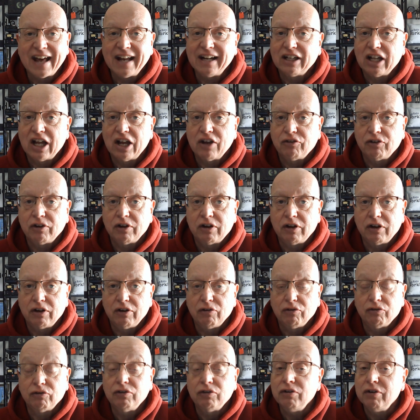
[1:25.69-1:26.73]
and that
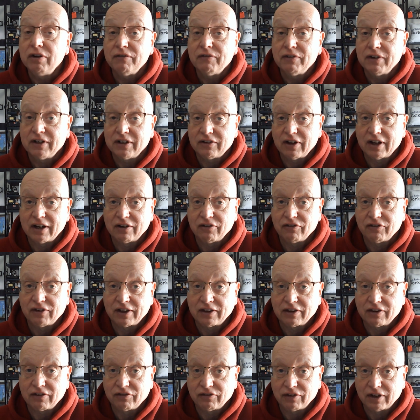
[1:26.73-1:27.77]
allows you to use two different
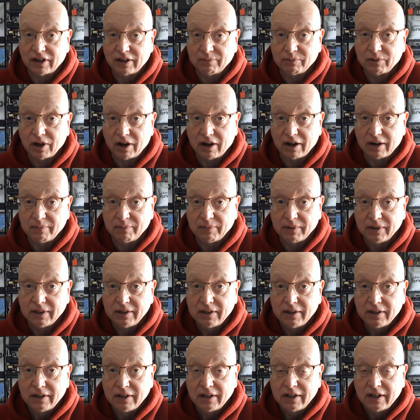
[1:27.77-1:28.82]
antennas at the same
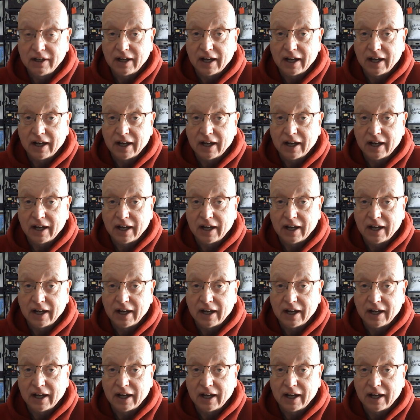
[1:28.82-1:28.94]
time.